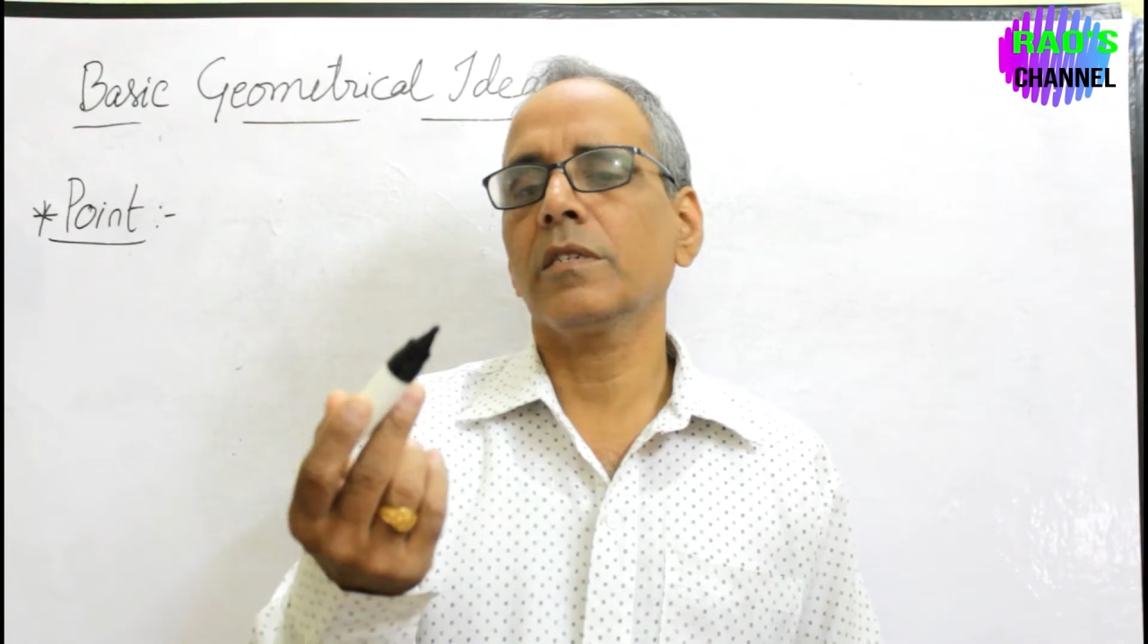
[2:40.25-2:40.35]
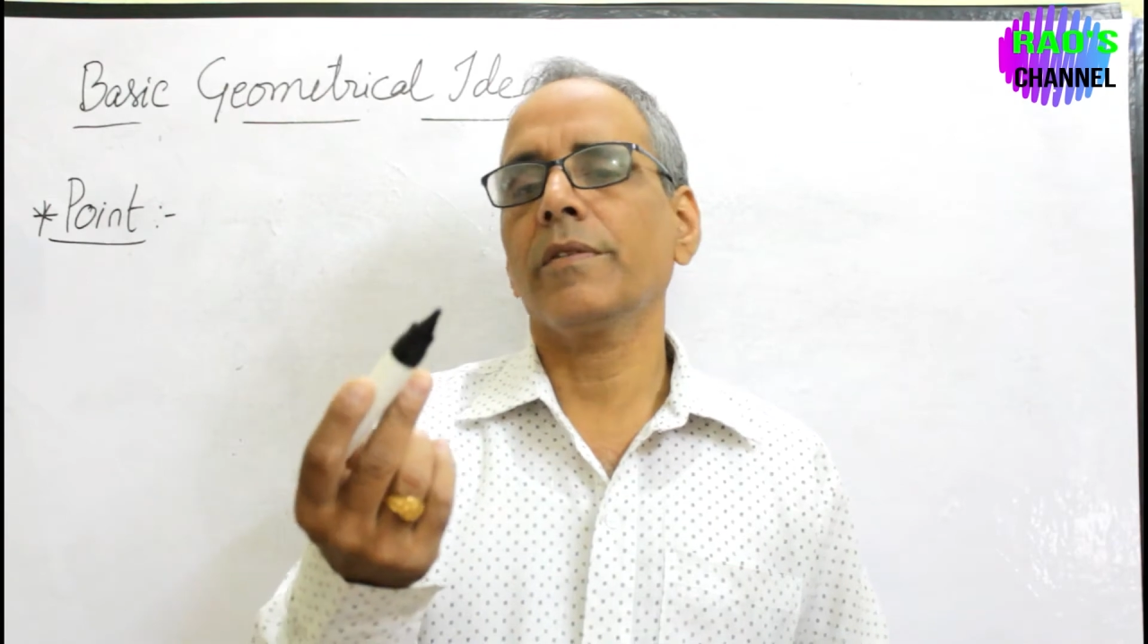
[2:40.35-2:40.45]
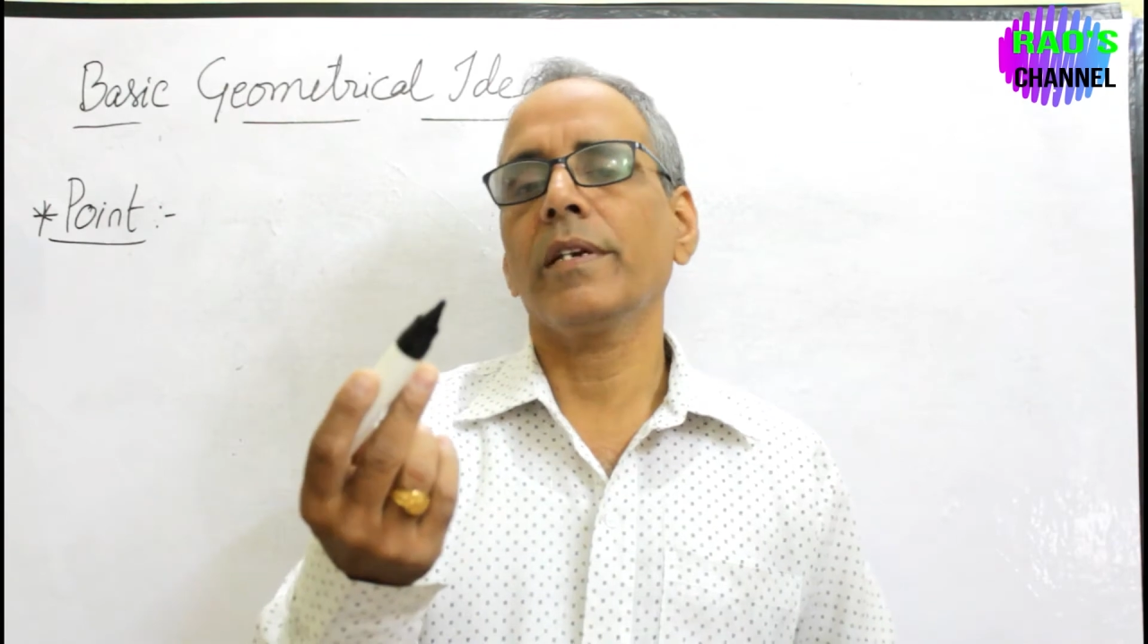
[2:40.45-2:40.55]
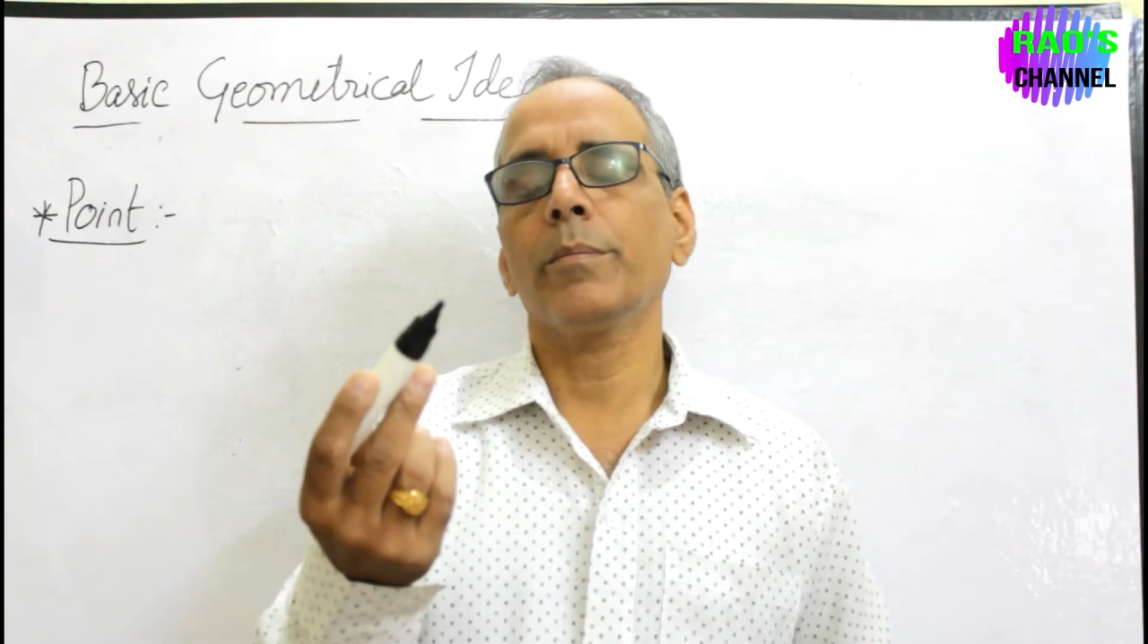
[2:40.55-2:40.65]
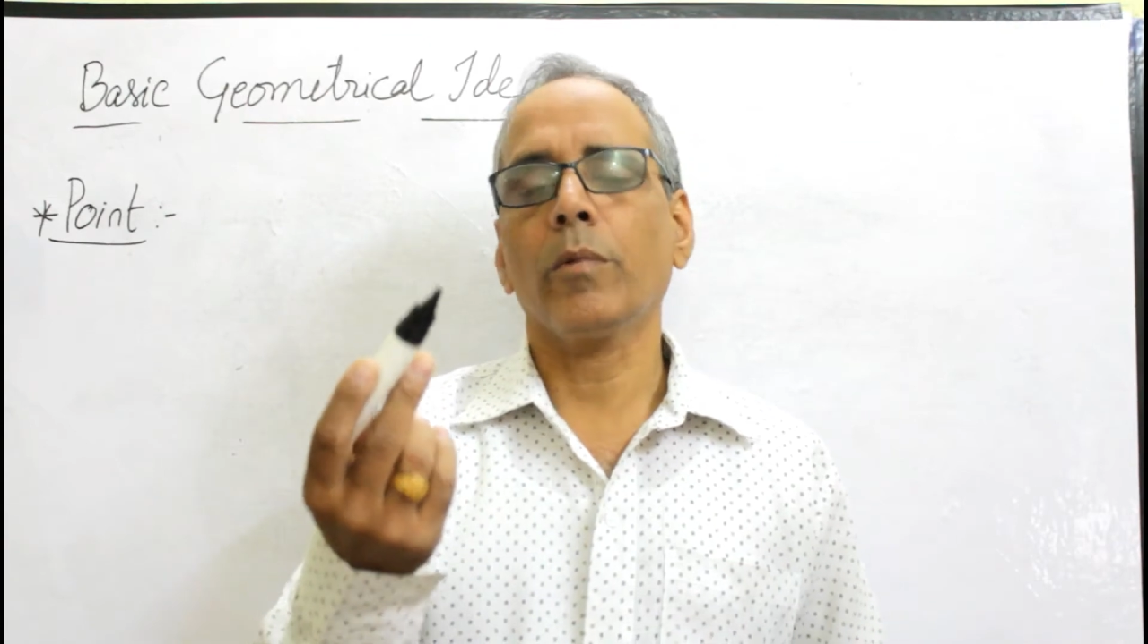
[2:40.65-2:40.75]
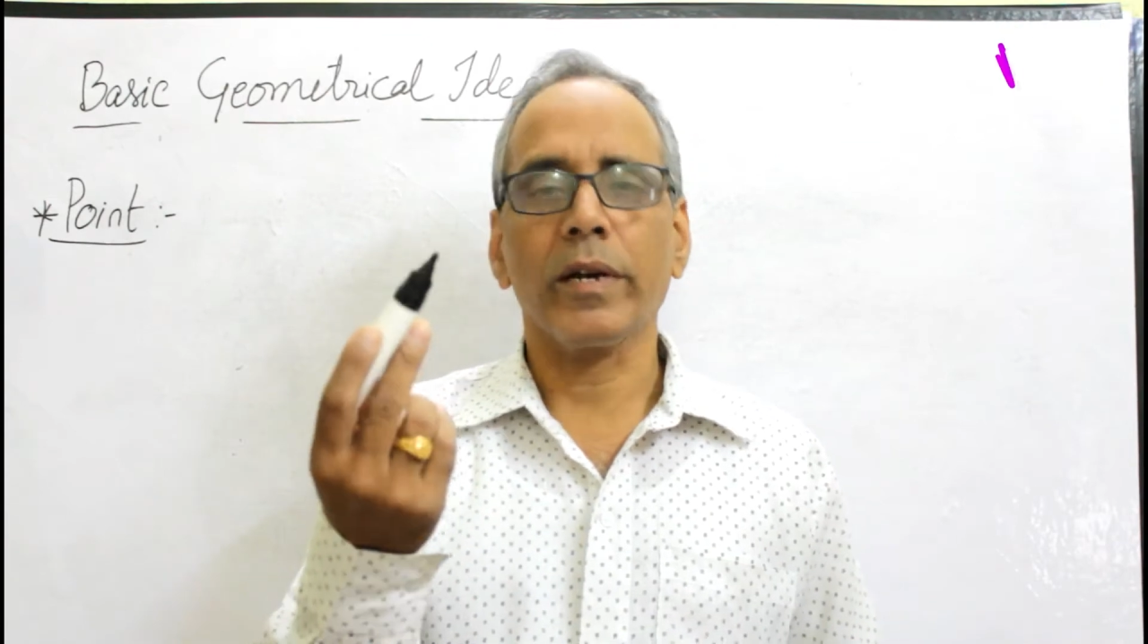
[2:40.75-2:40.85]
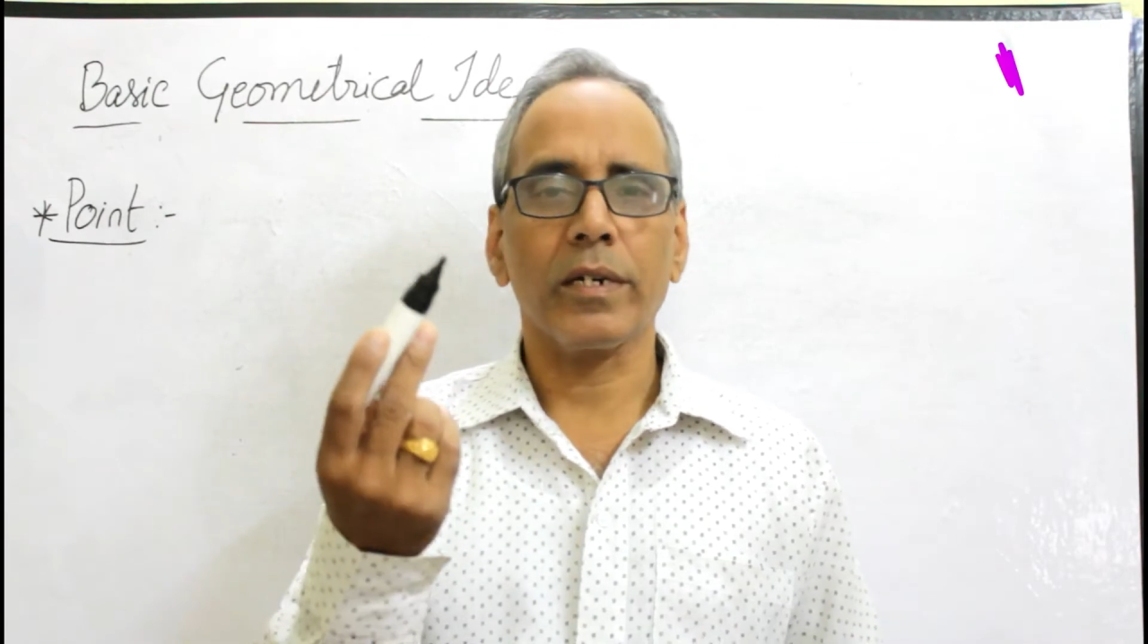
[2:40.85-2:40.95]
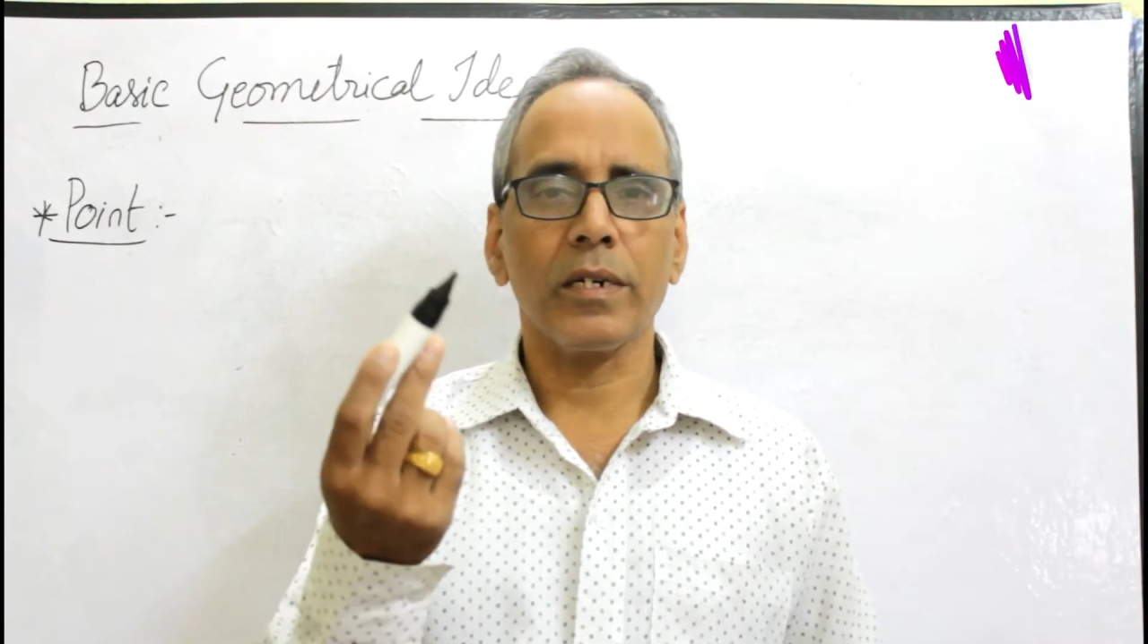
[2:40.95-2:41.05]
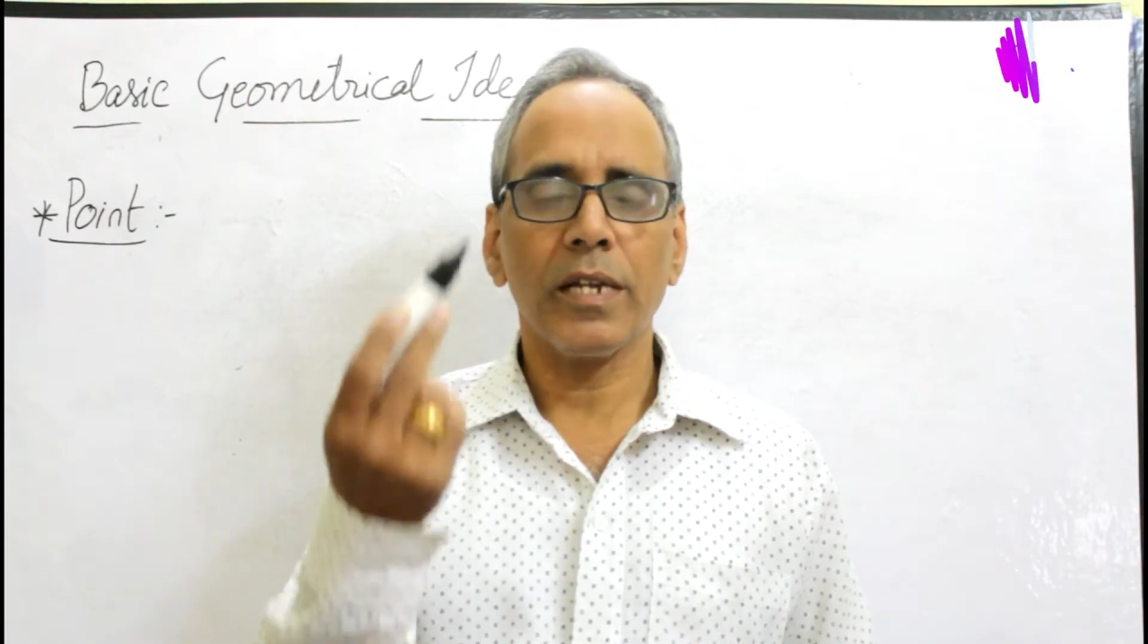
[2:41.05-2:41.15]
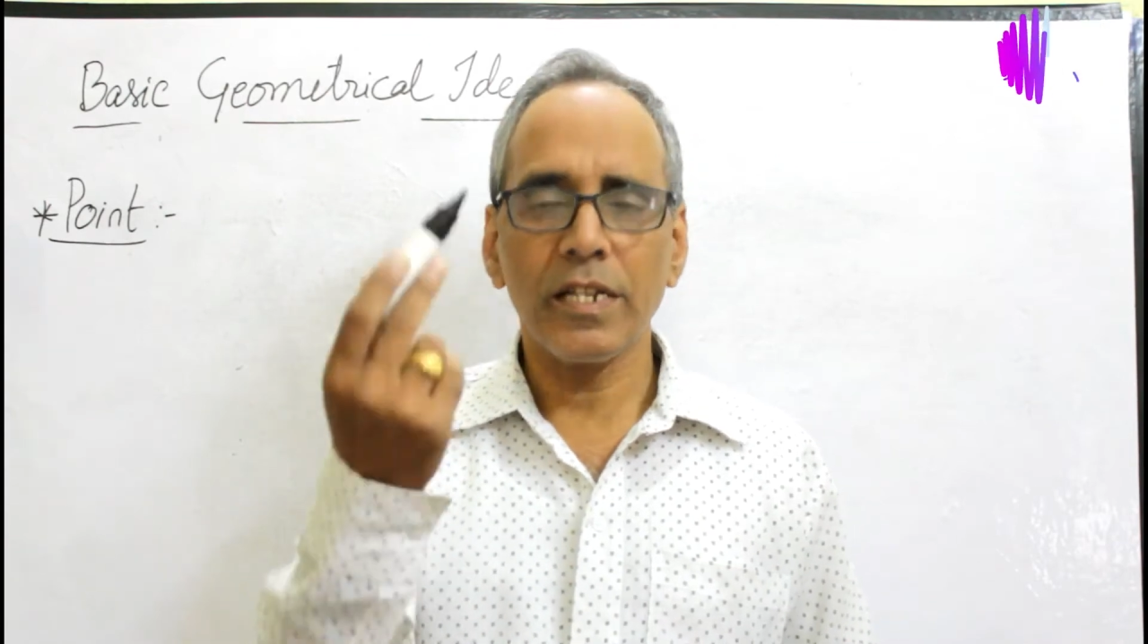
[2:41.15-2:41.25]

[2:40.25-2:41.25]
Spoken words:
well pointed,